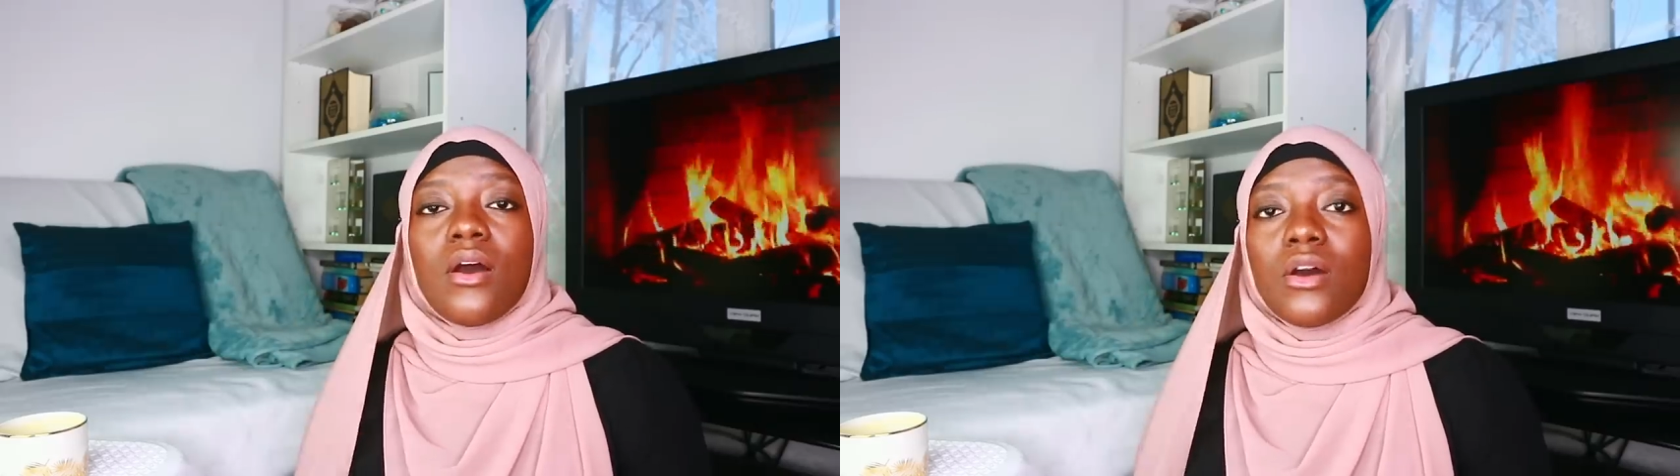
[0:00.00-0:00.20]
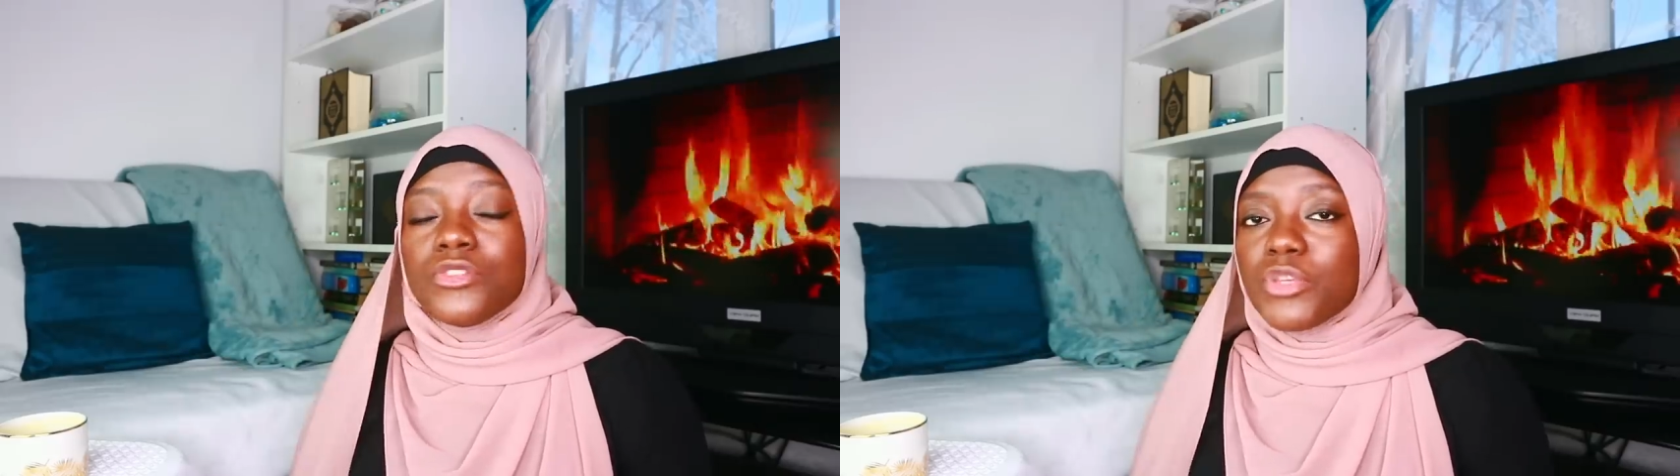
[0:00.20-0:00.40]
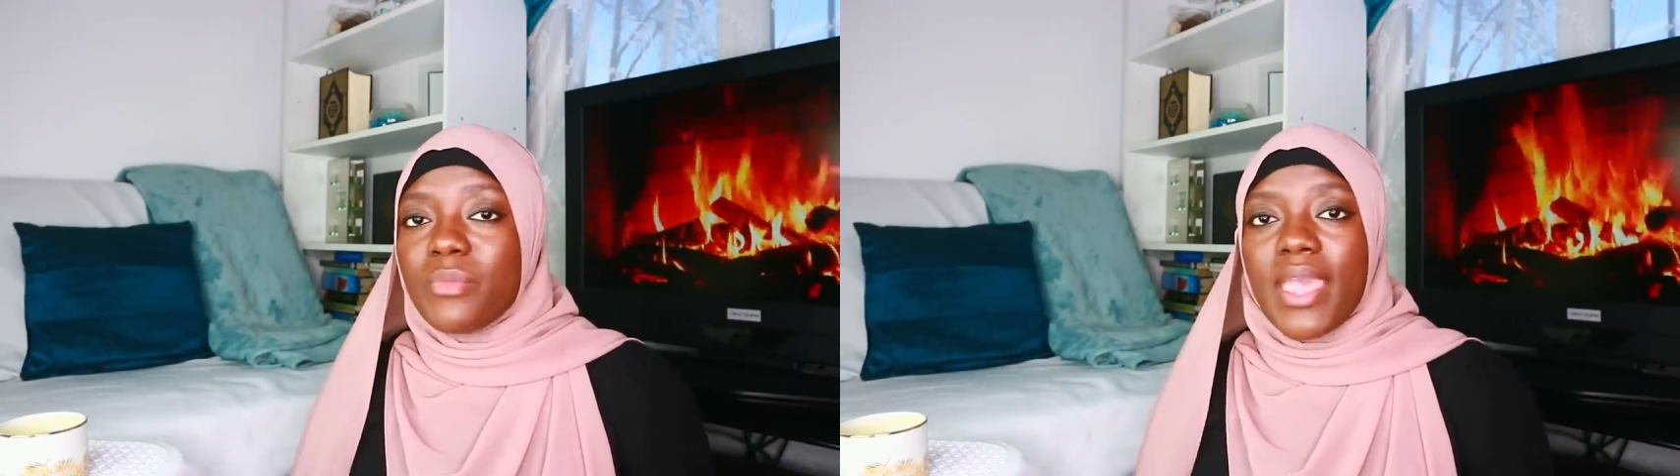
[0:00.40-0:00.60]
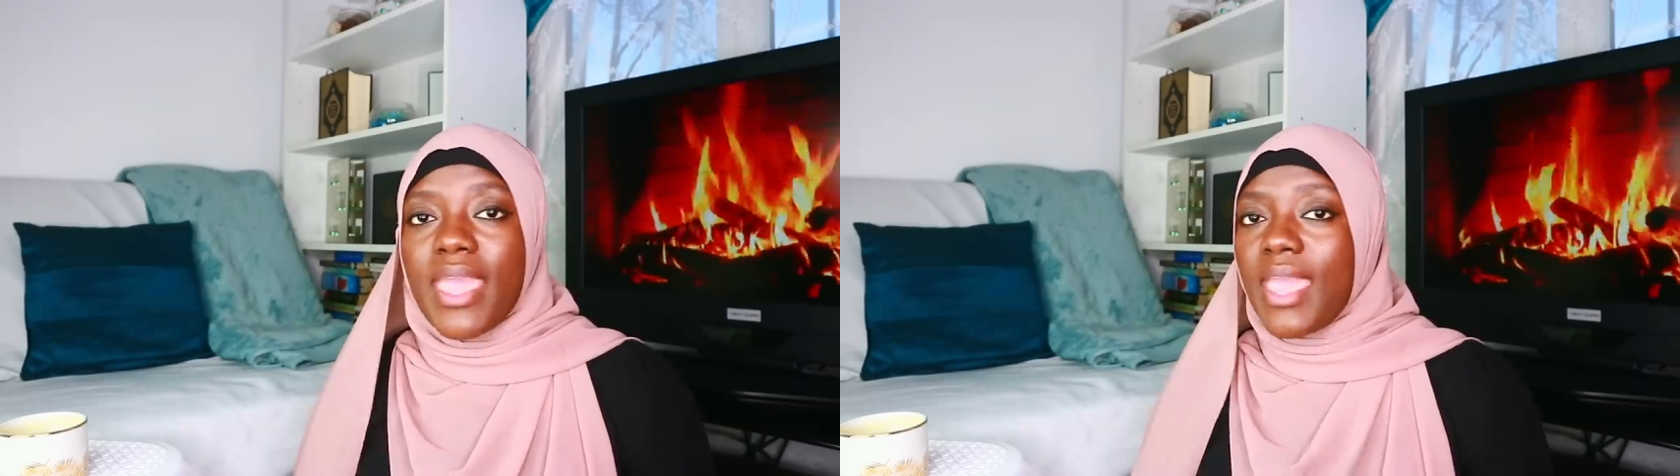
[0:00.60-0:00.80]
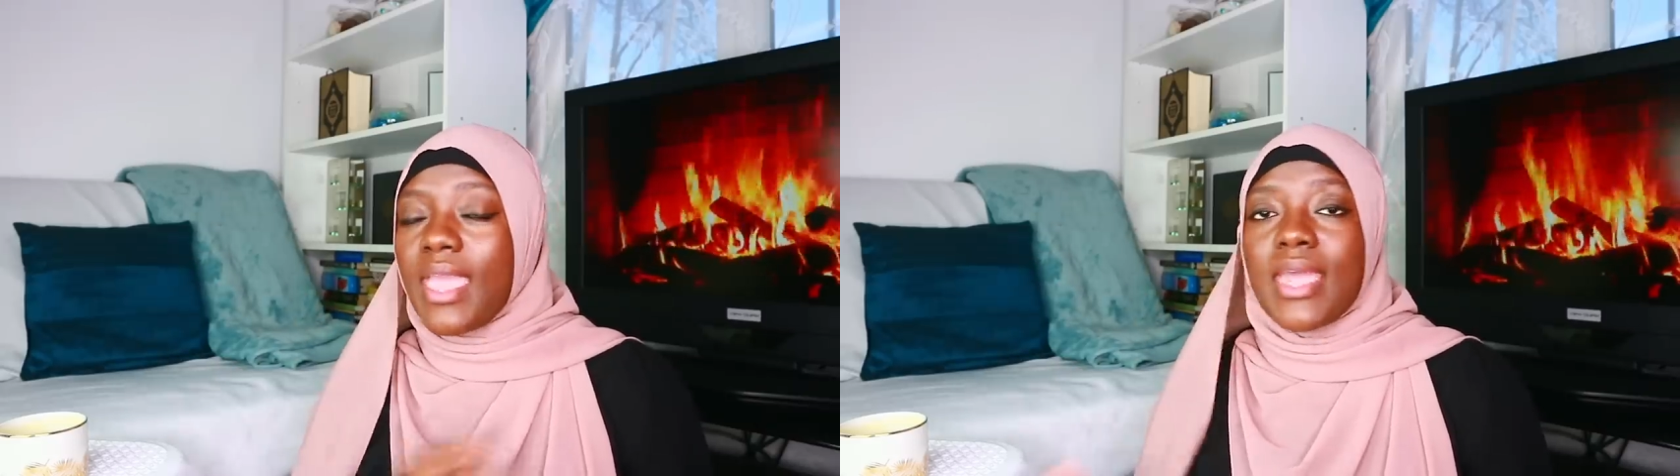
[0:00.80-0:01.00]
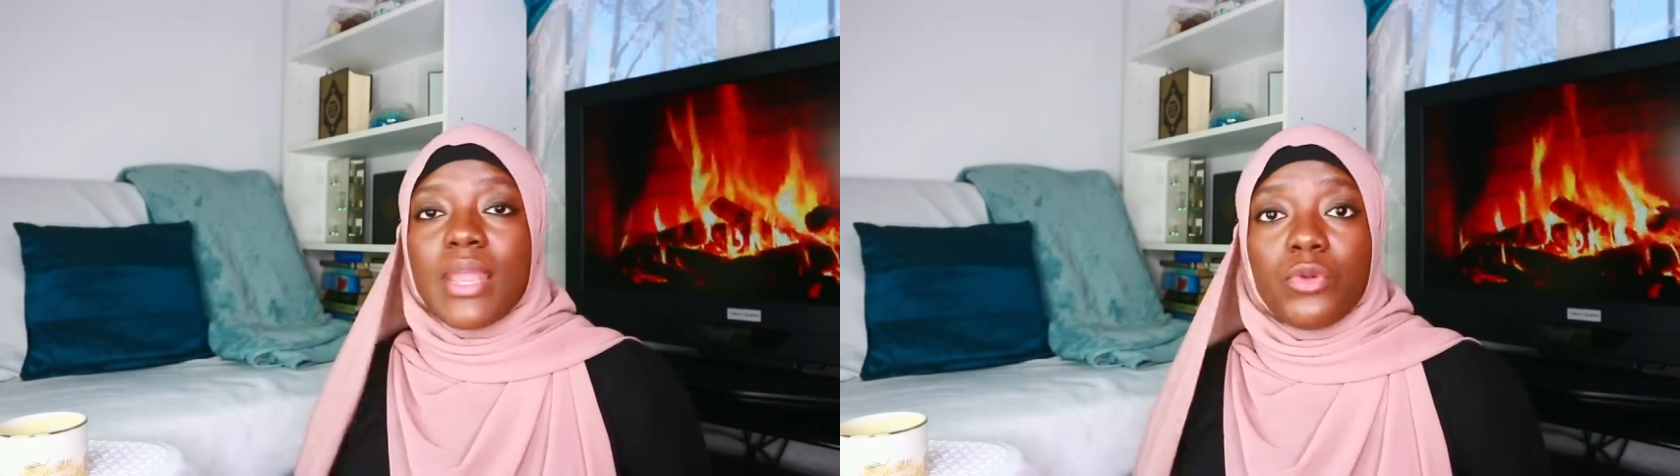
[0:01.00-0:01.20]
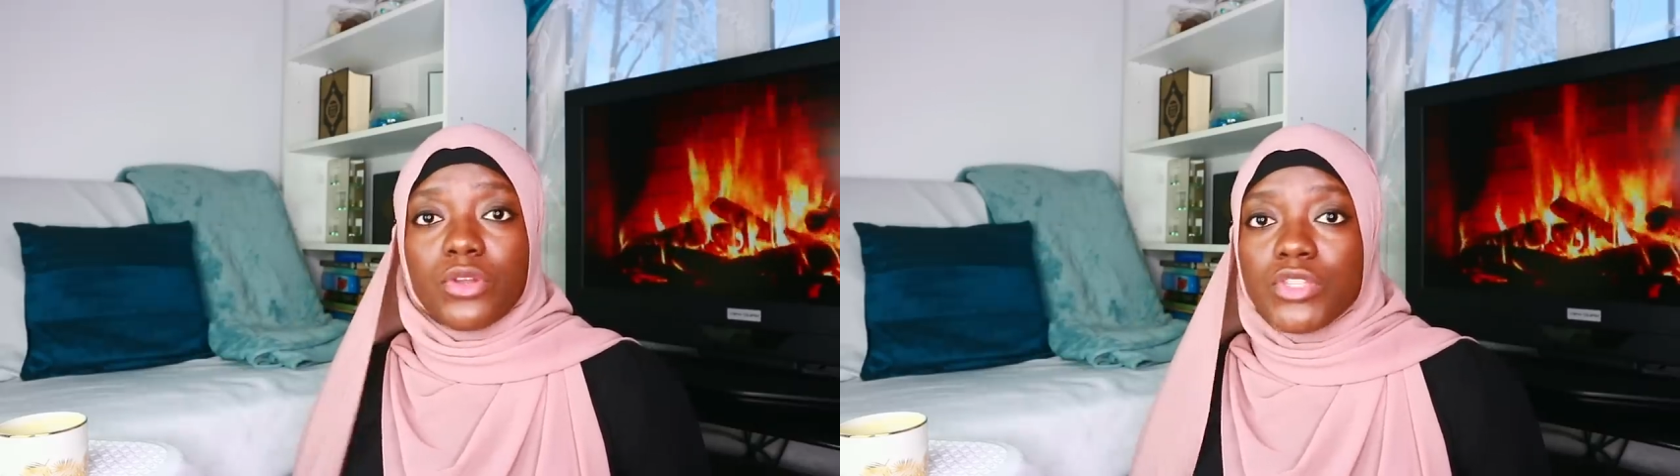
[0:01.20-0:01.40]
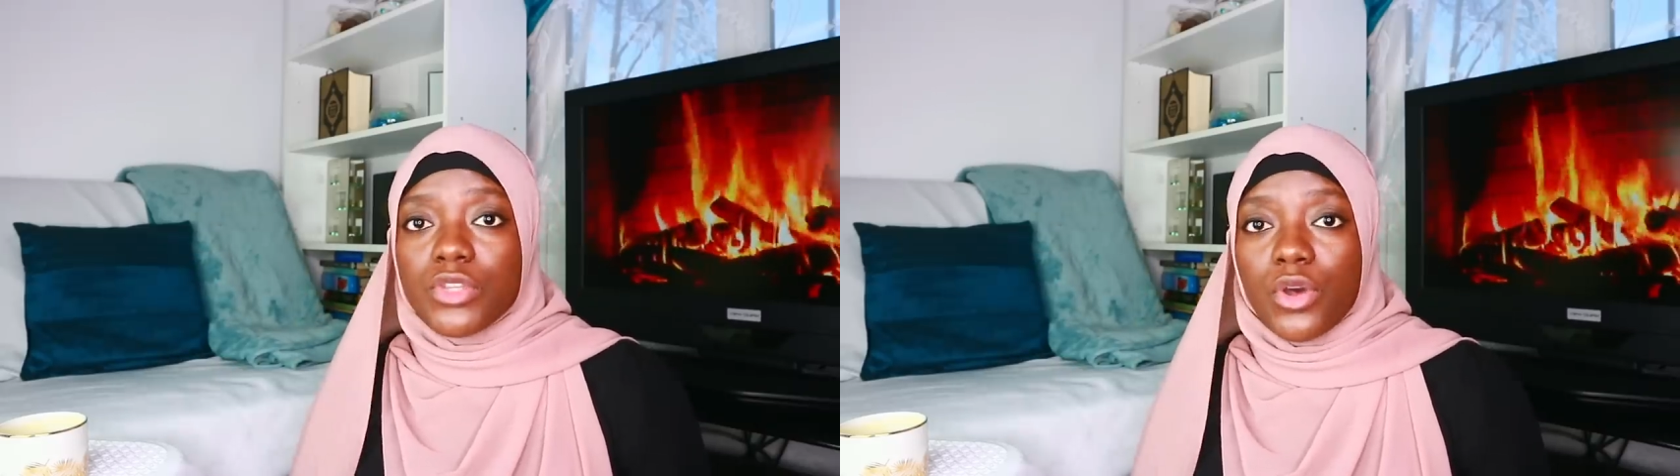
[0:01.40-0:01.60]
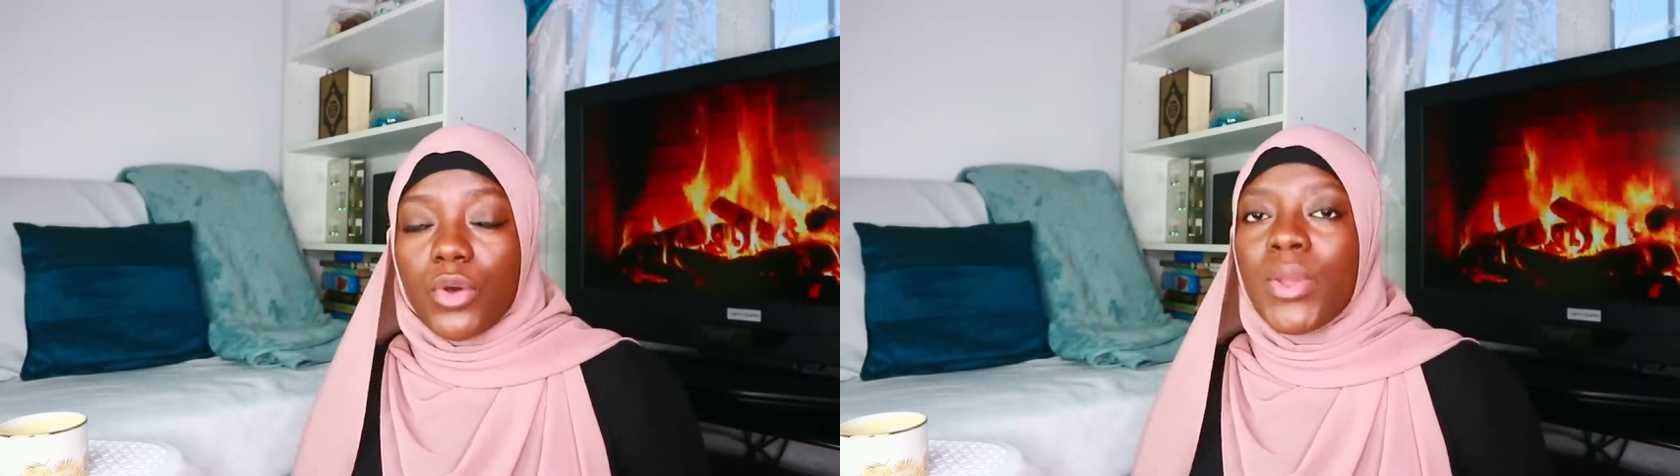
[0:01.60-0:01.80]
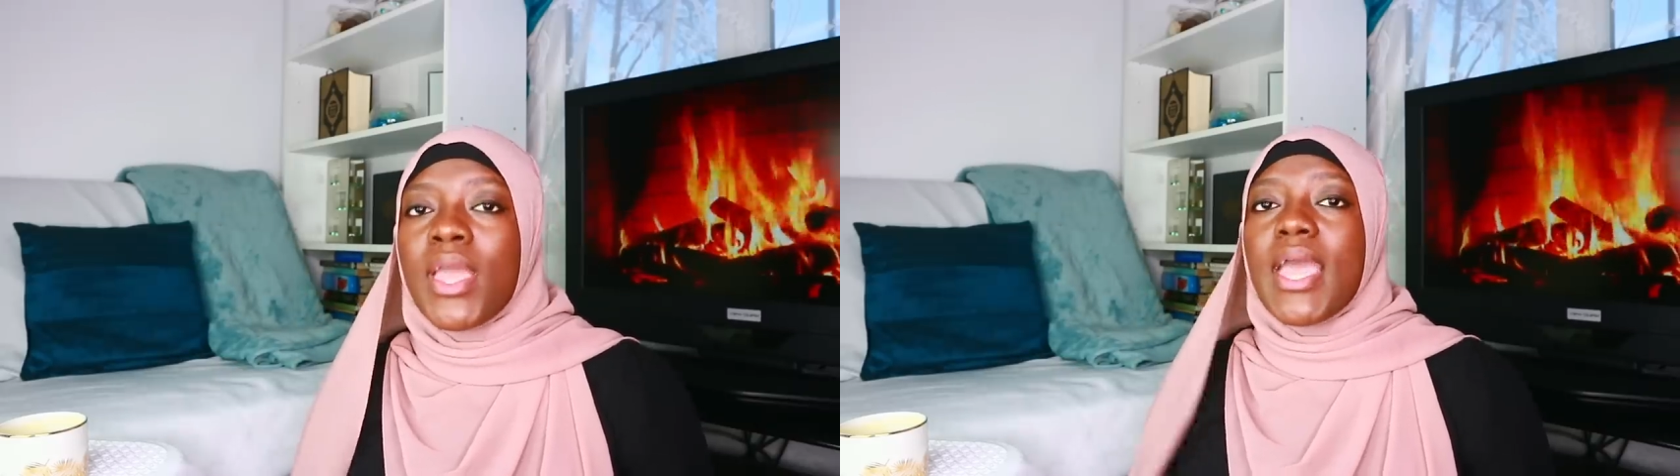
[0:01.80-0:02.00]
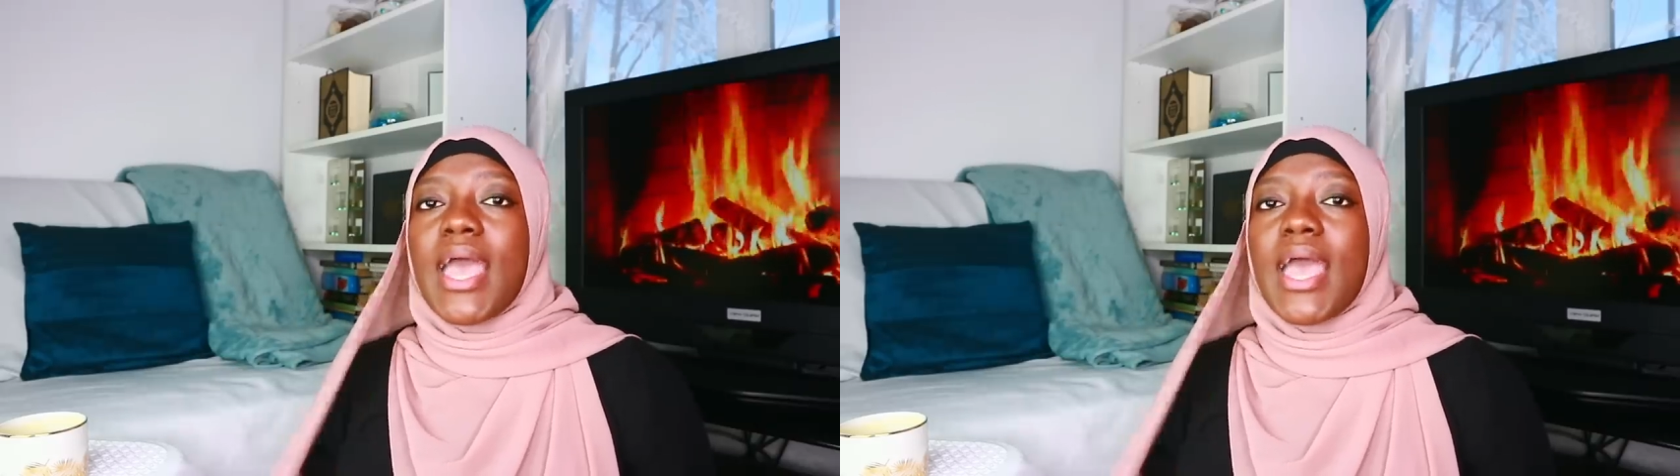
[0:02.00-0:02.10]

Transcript: onto my hair and I'm good to go.